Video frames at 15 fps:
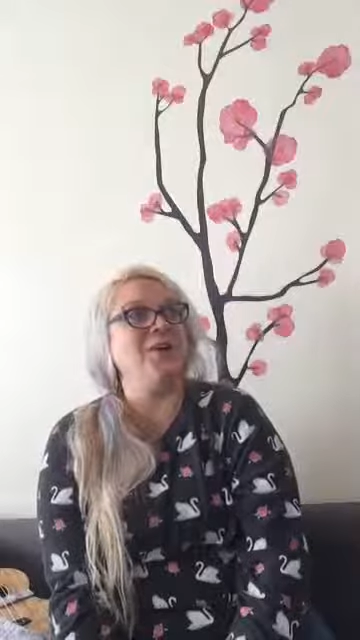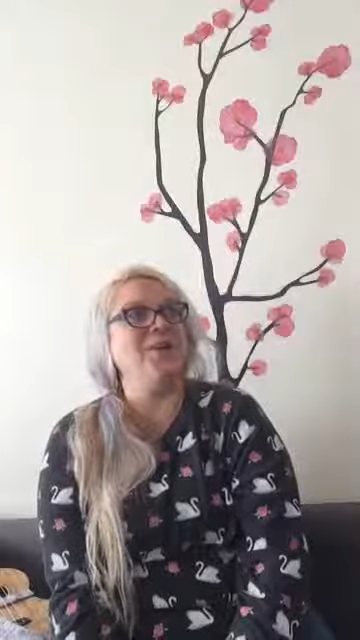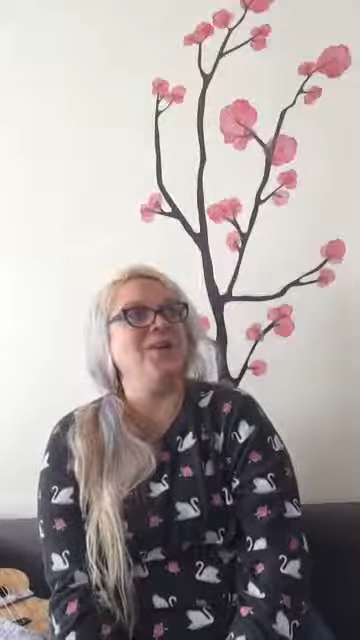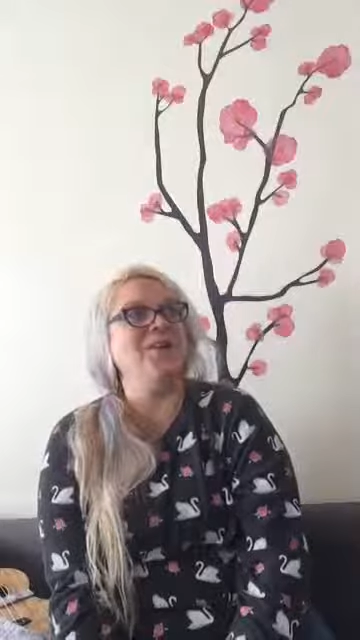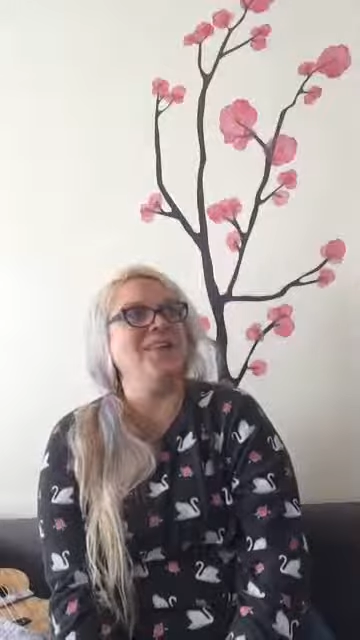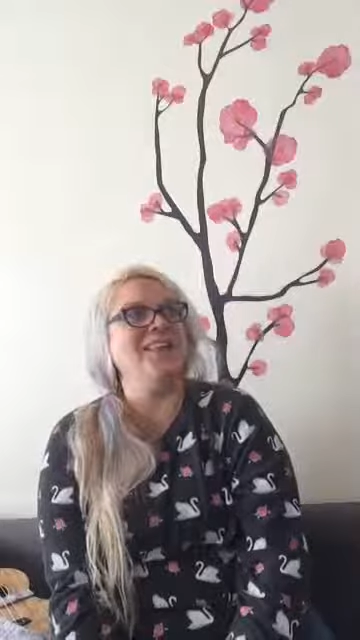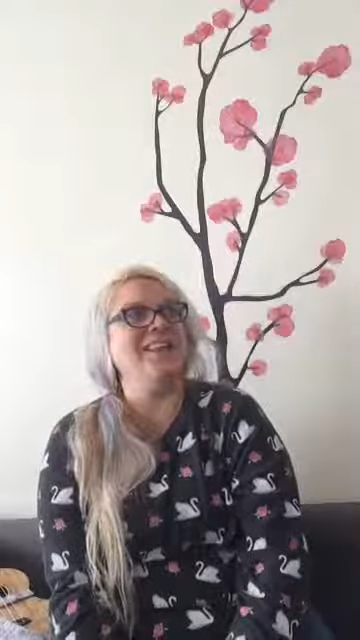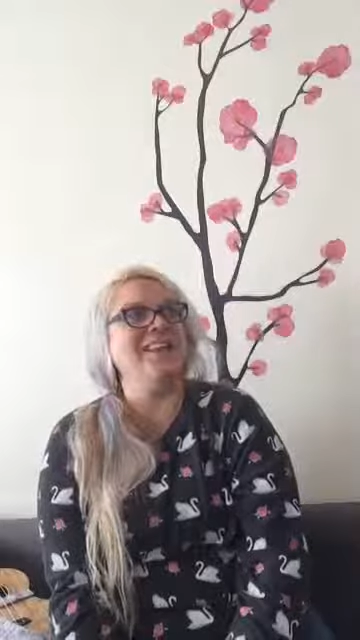a
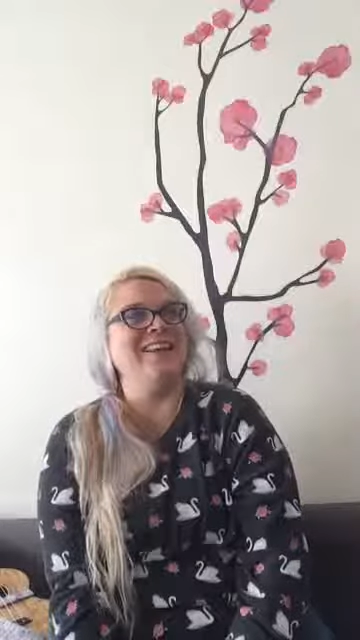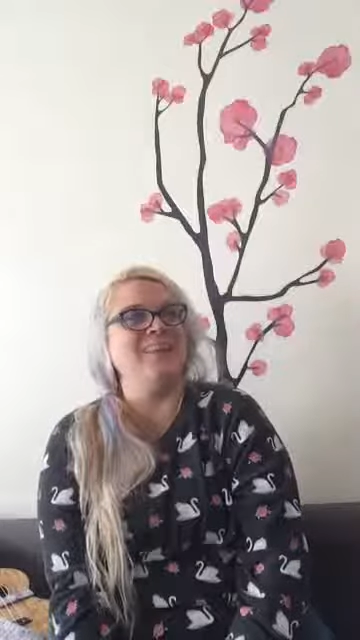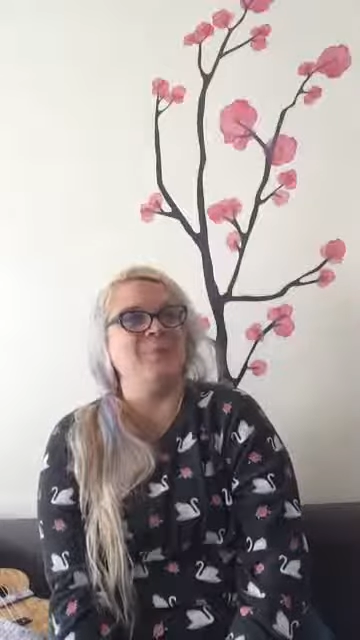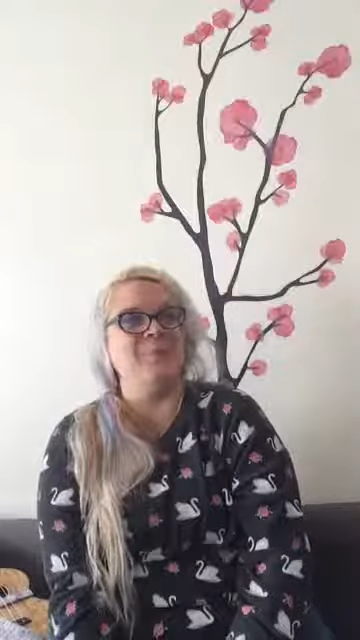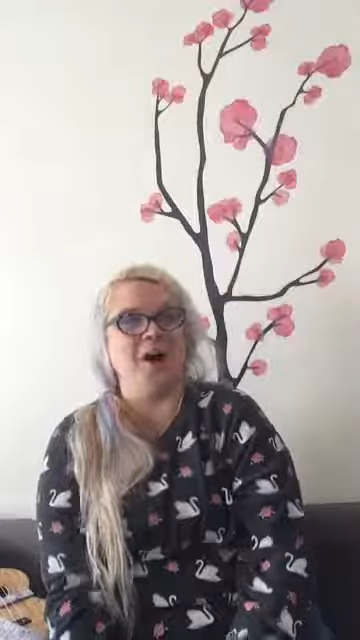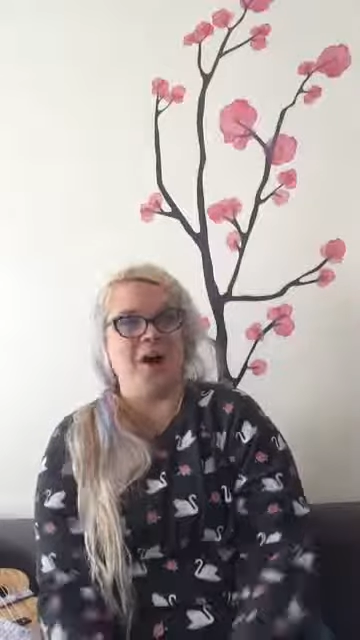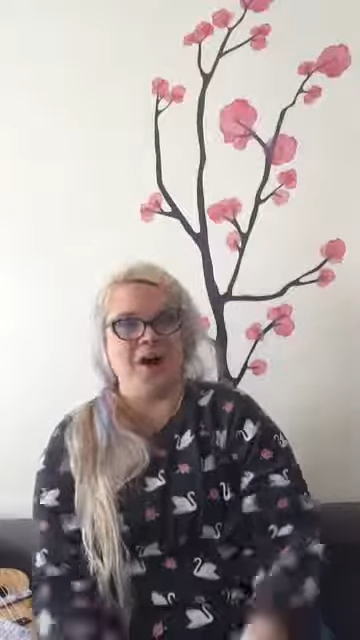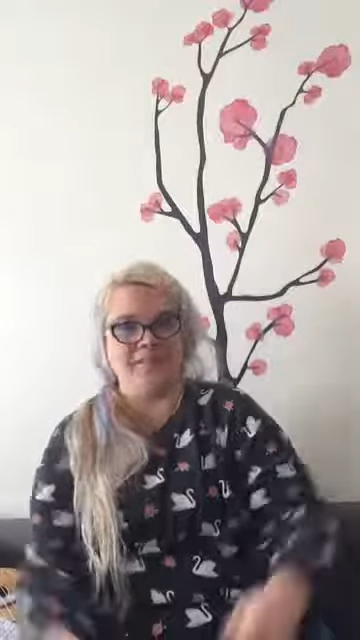little
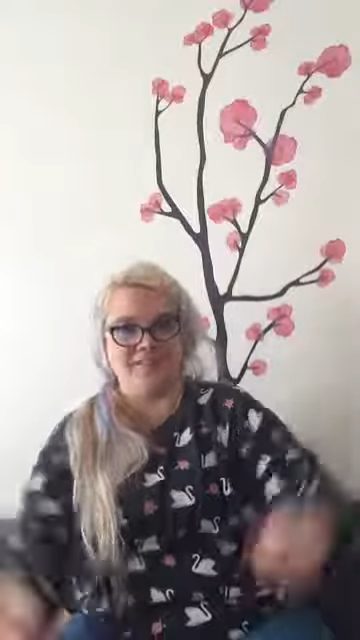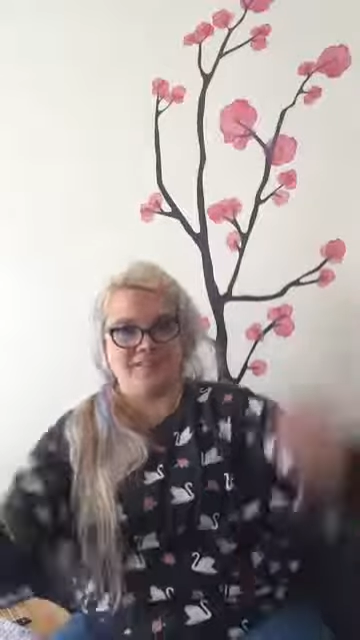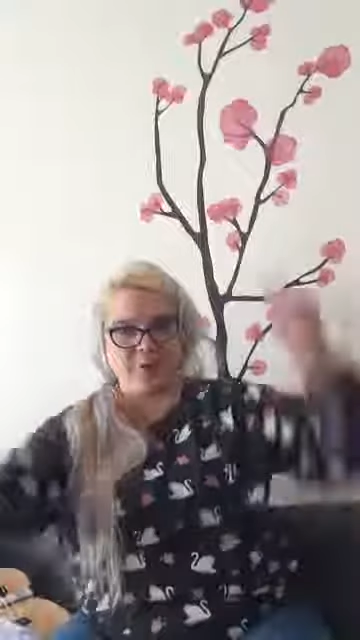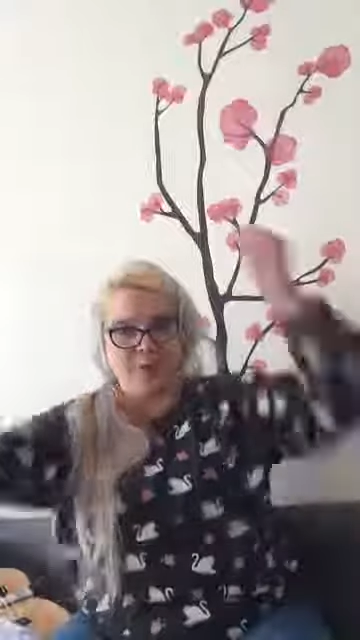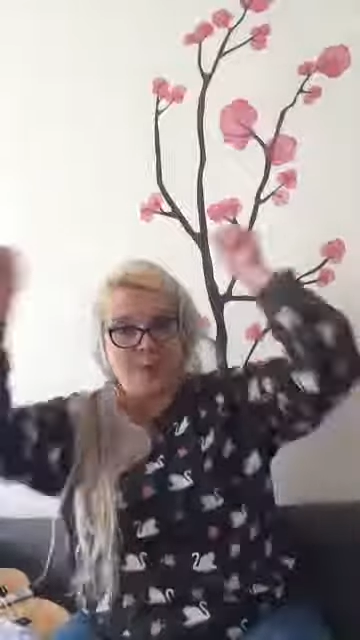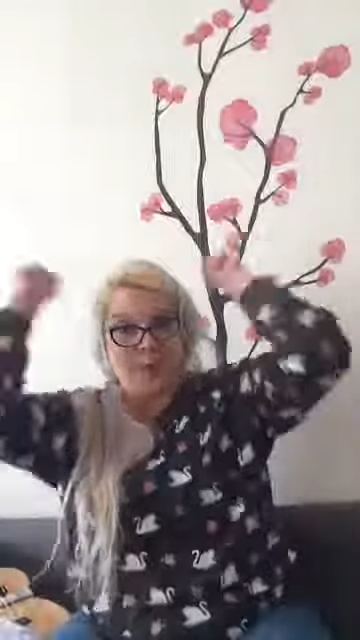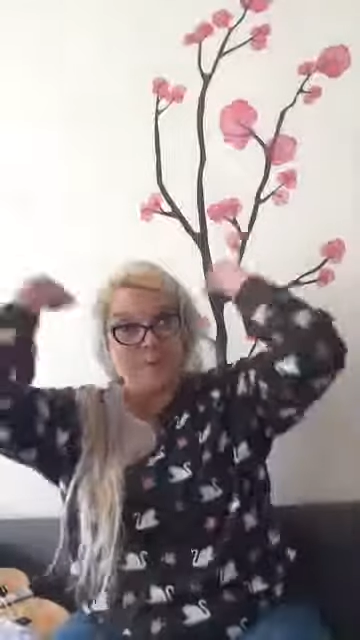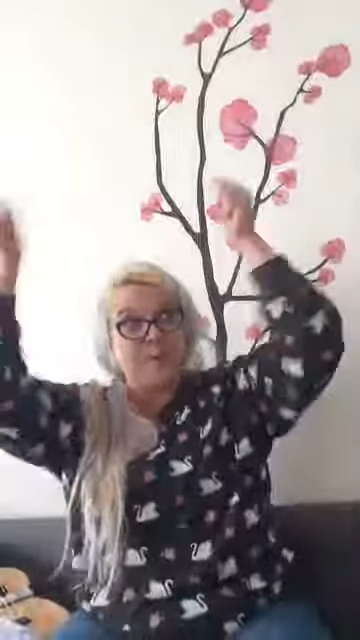bar of soap.
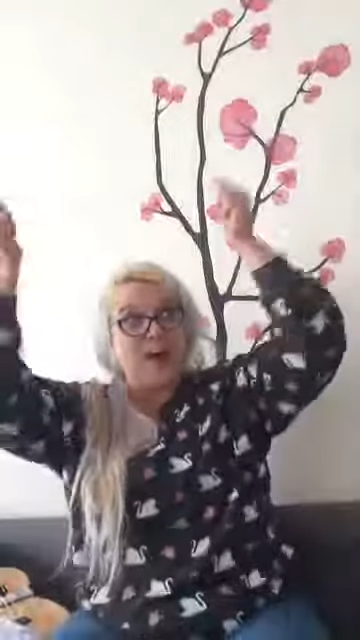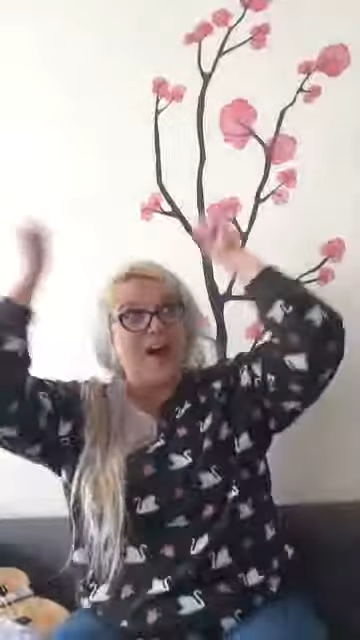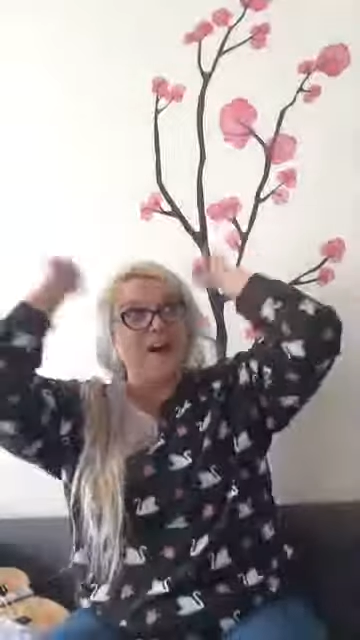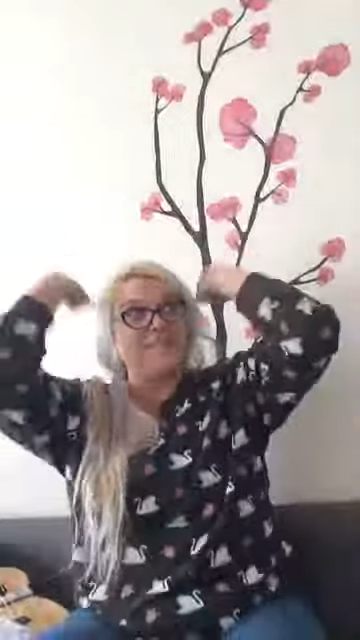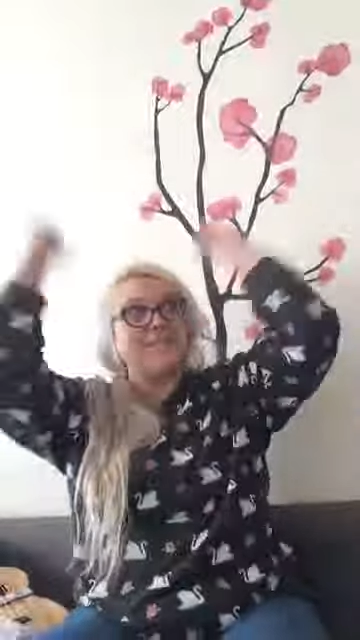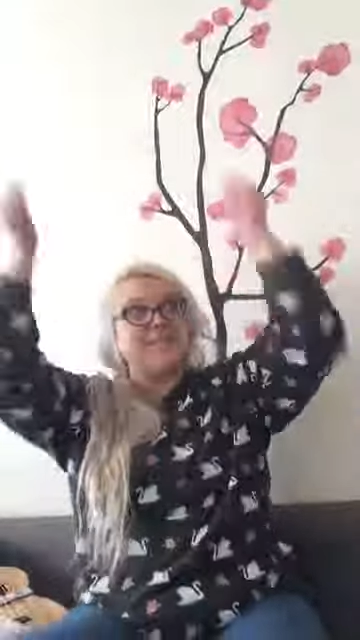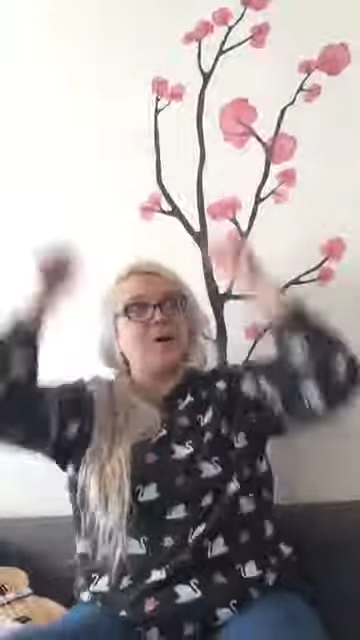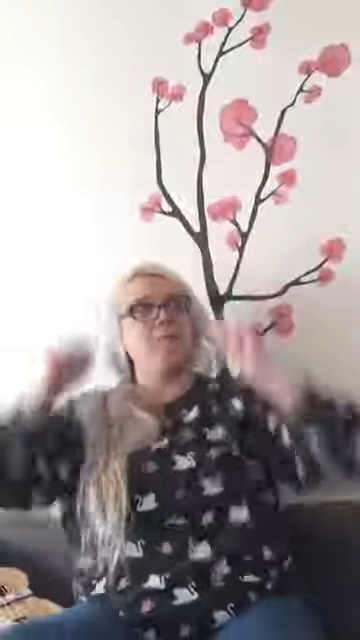Bar of
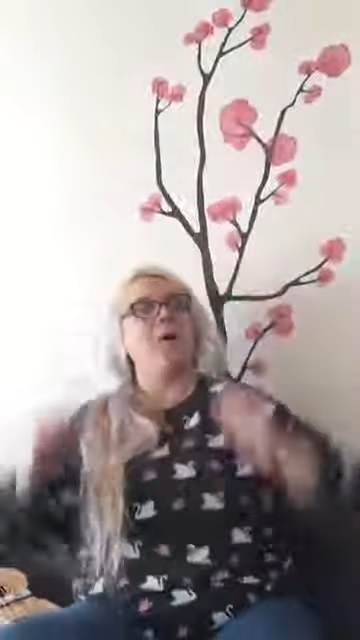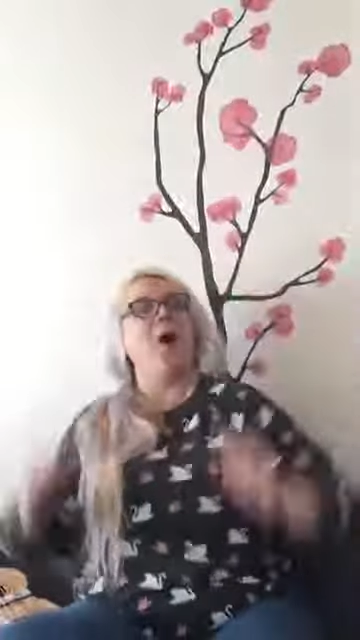soap!